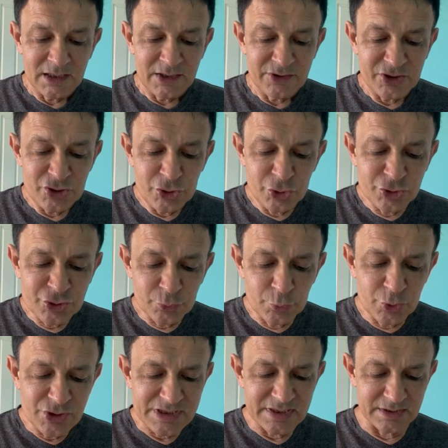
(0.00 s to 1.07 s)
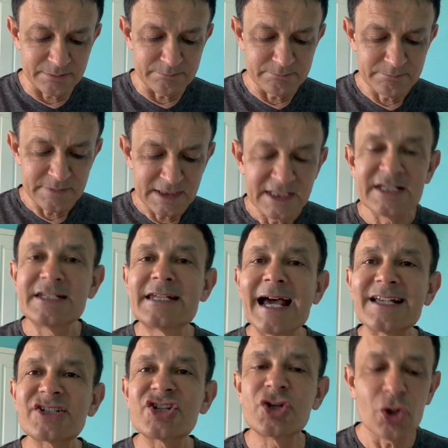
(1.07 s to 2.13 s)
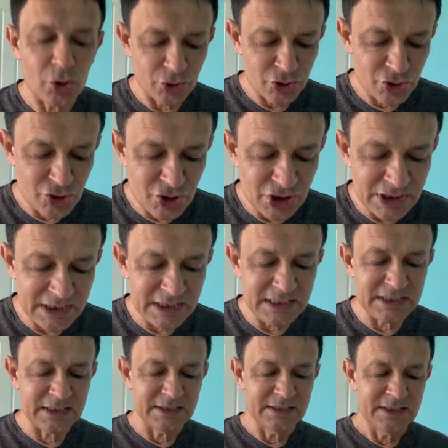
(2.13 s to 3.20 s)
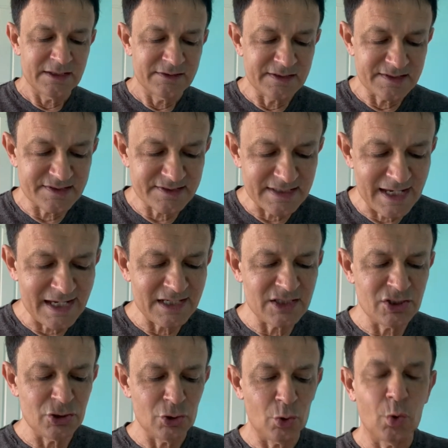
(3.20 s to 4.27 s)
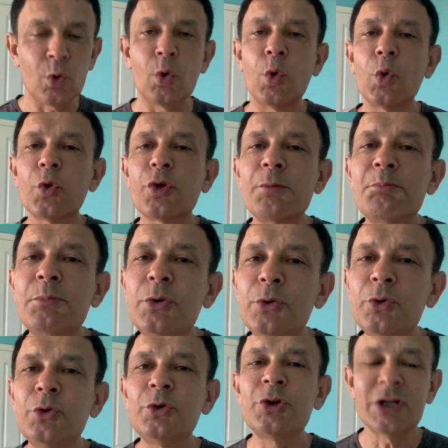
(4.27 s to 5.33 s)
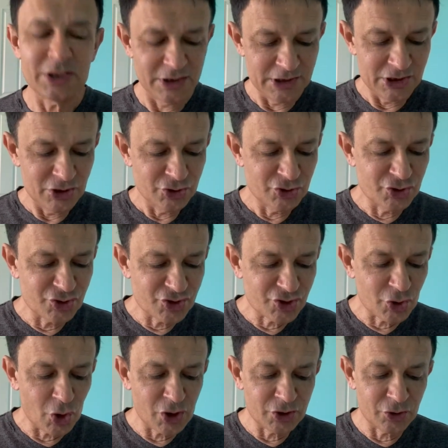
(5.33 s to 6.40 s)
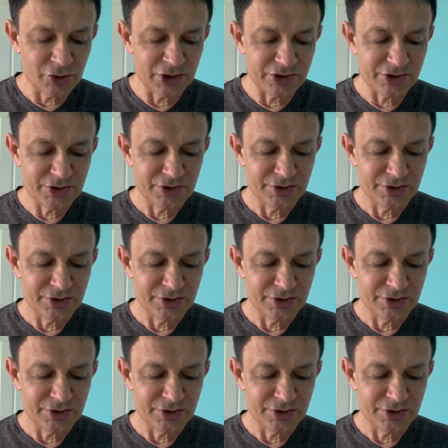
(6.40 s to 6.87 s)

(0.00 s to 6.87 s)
The New Jerusalem does not need the sun or the moon to shine on it